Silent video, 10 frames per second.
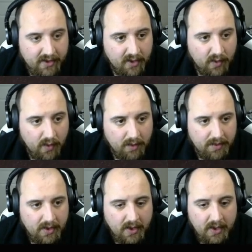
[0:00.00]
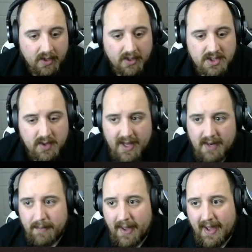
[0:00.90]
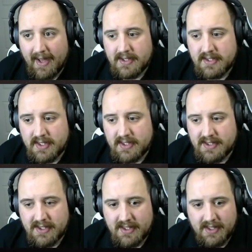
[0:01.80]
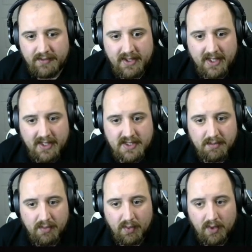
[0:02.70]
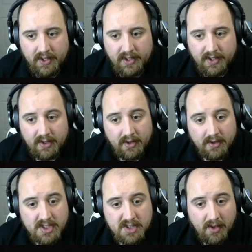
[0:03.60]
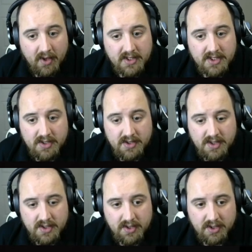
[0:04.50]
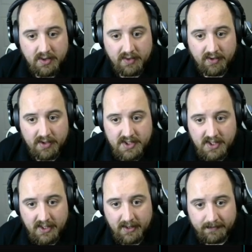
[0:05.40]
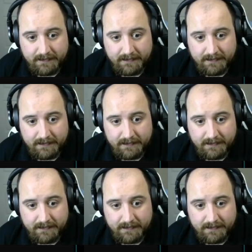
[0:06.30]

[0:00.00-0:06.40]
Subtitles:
our corp. Let's go ahead and pass and see if we get some more here. Sponsors, university.